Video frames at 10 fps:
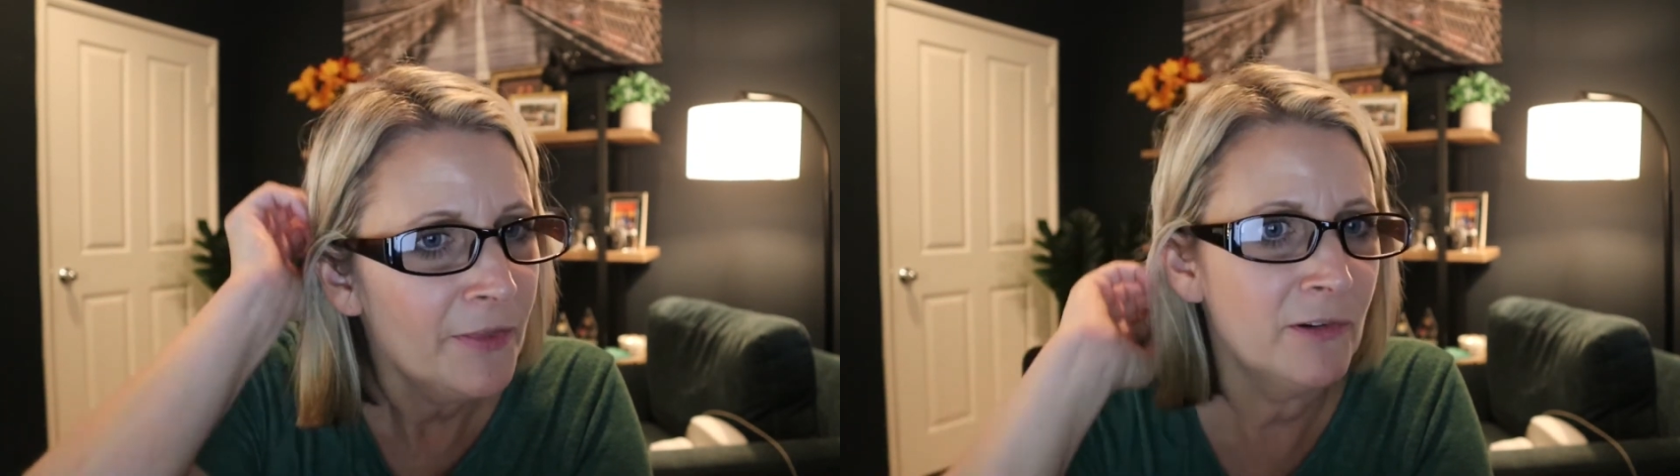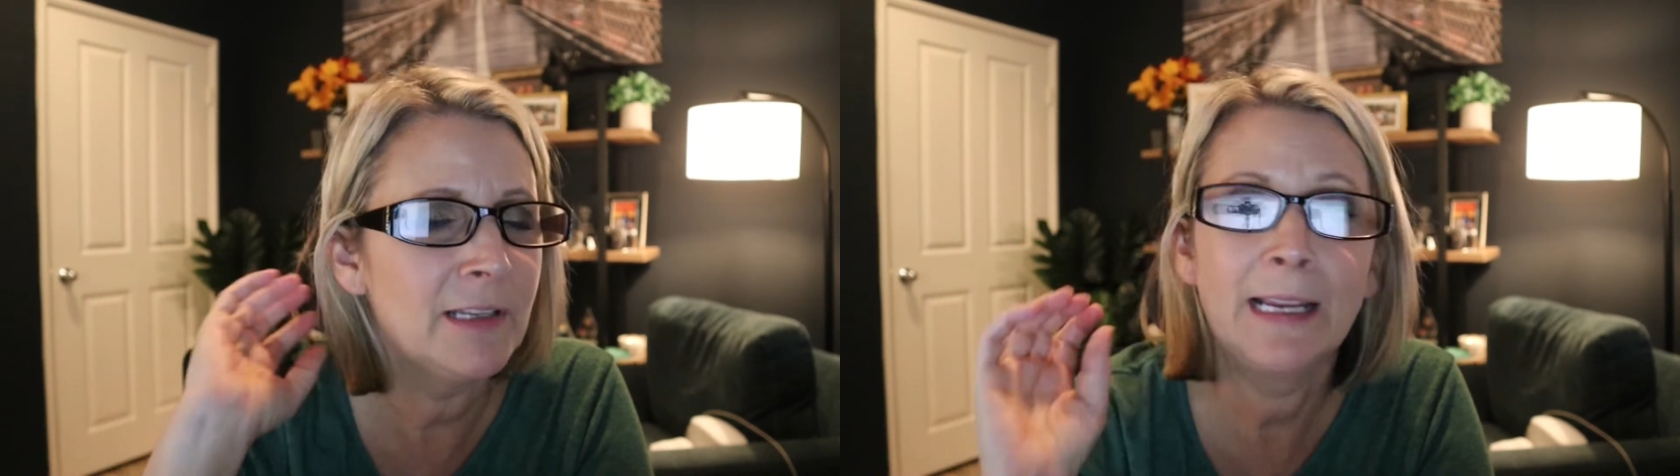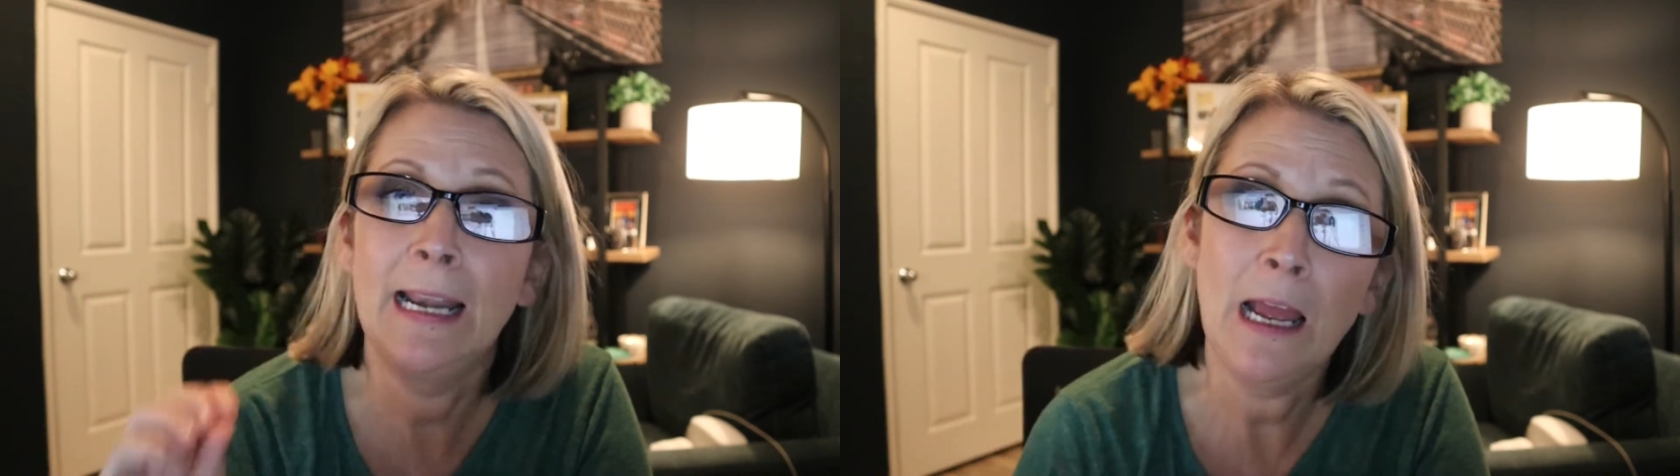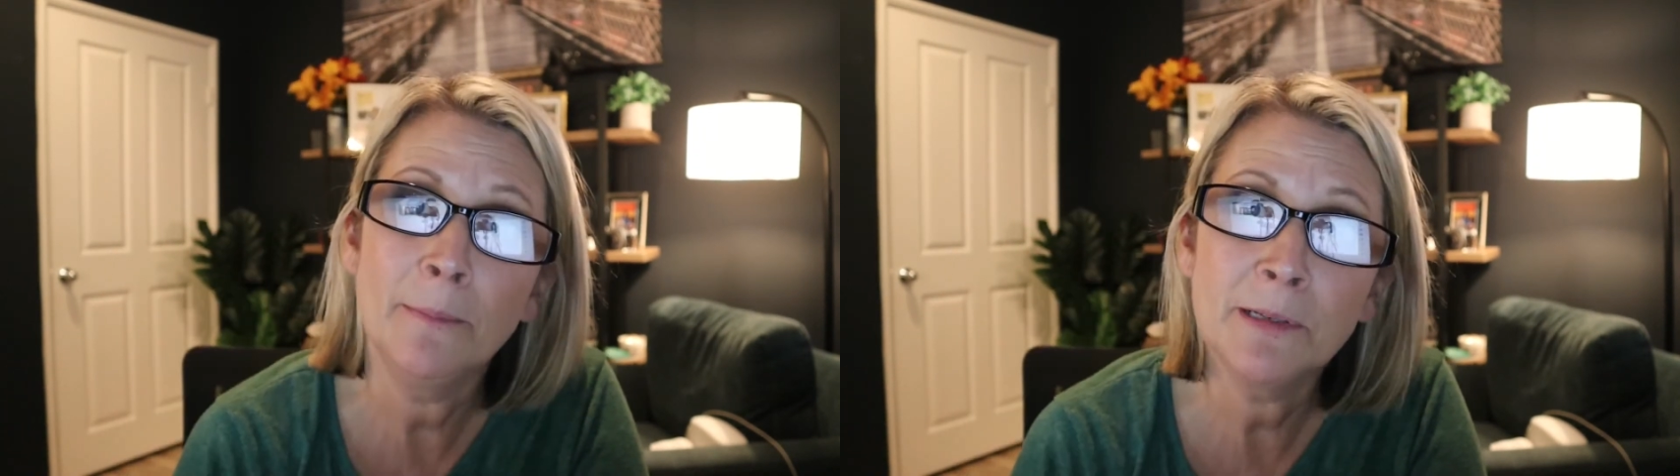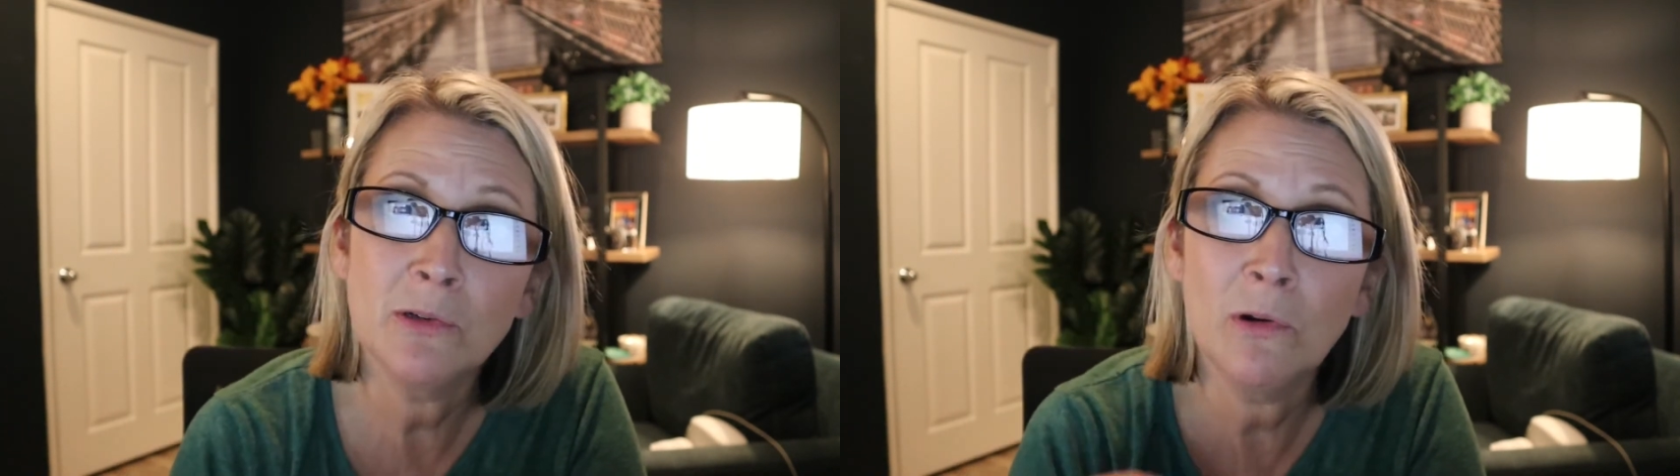there's like an
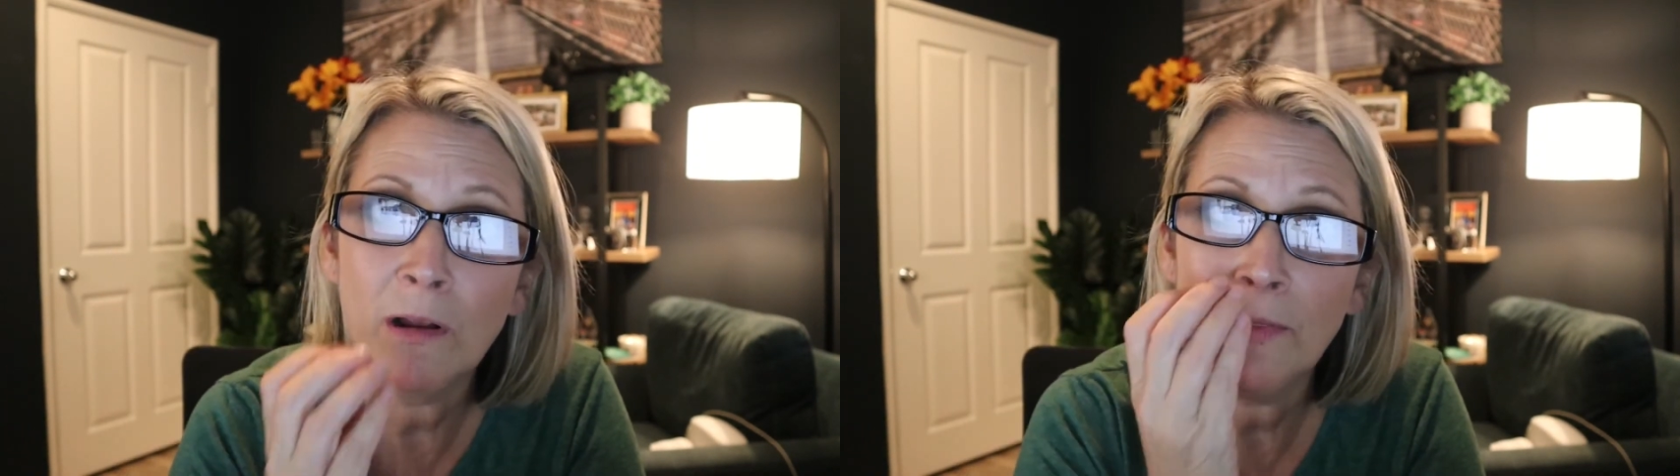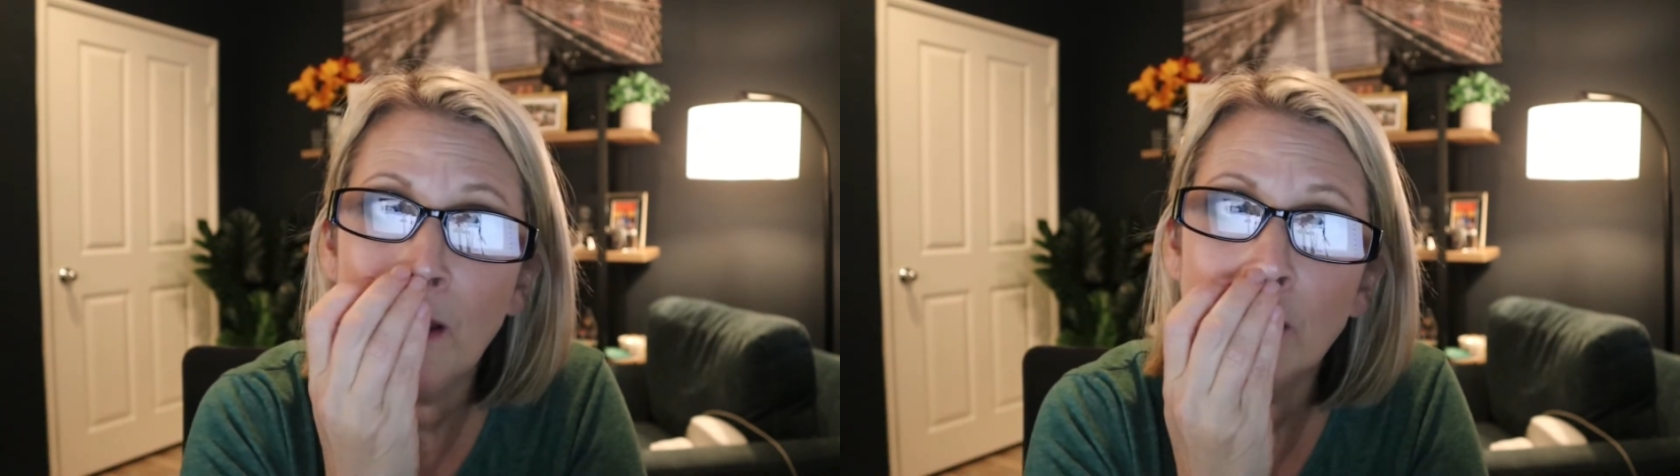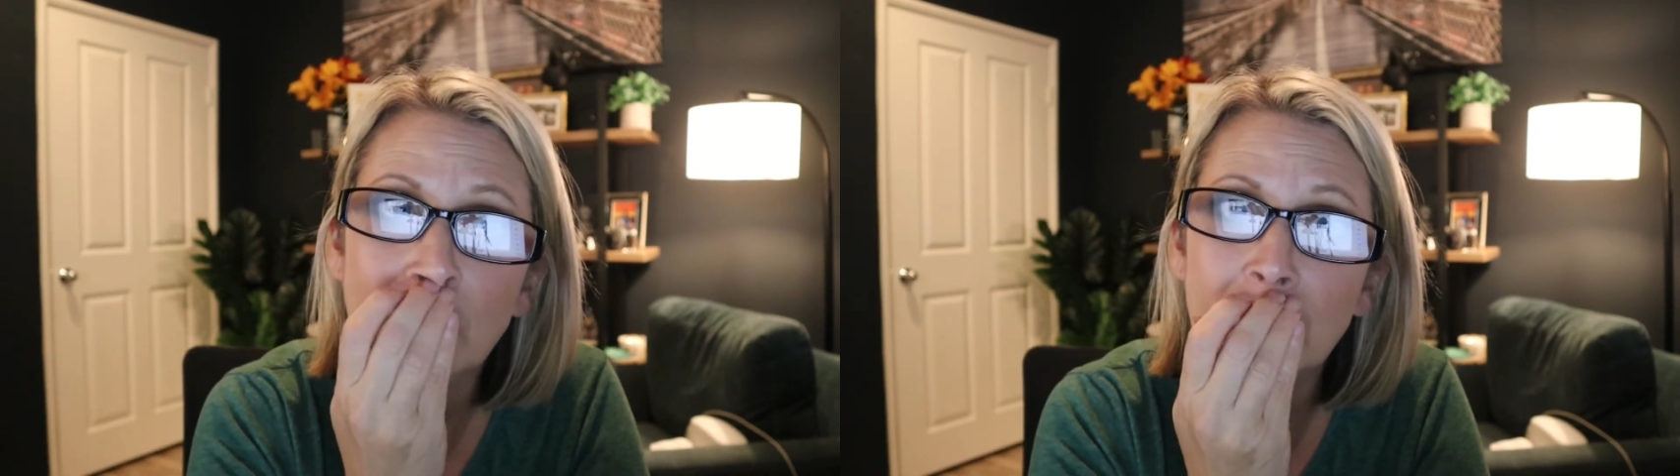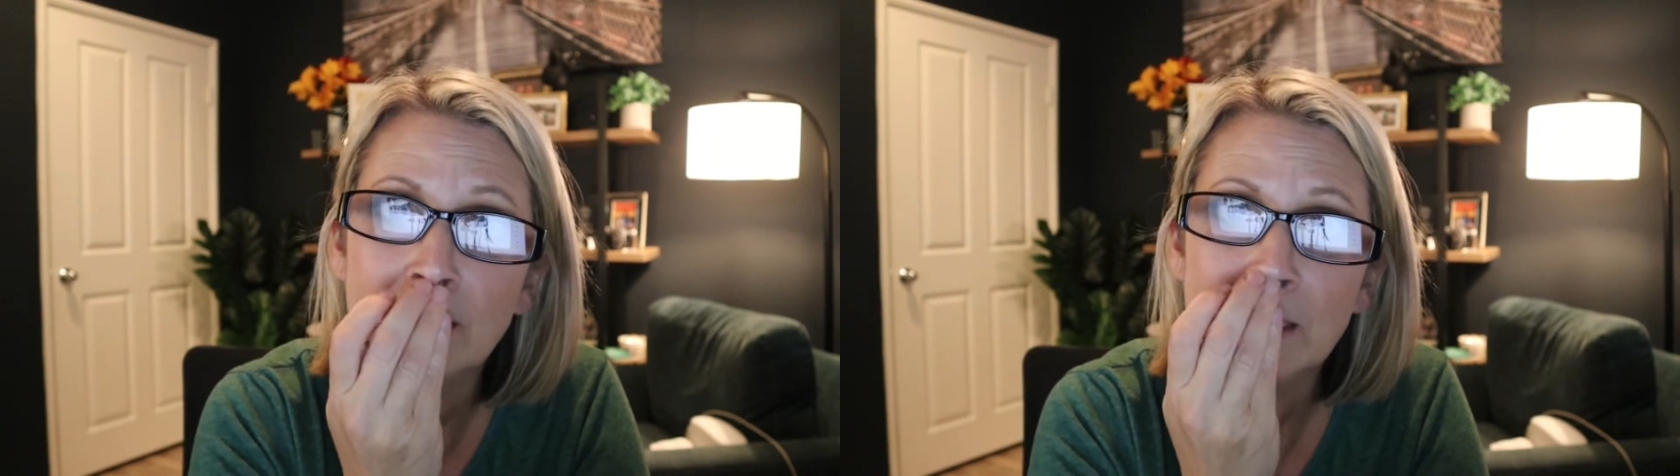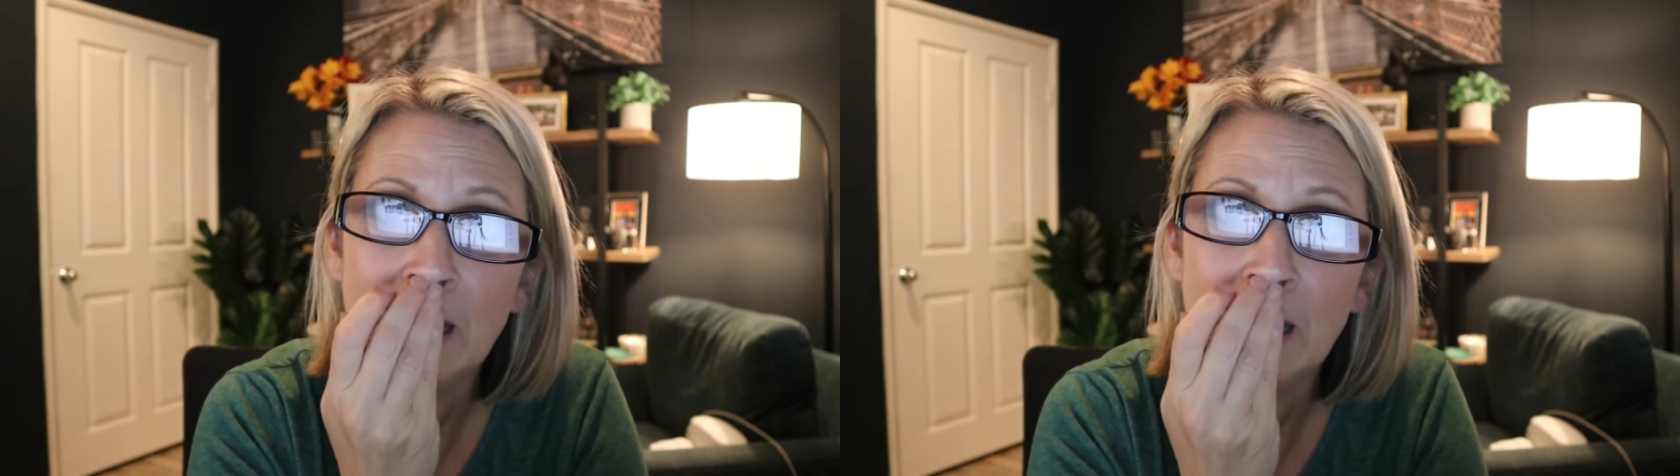app store on the oculus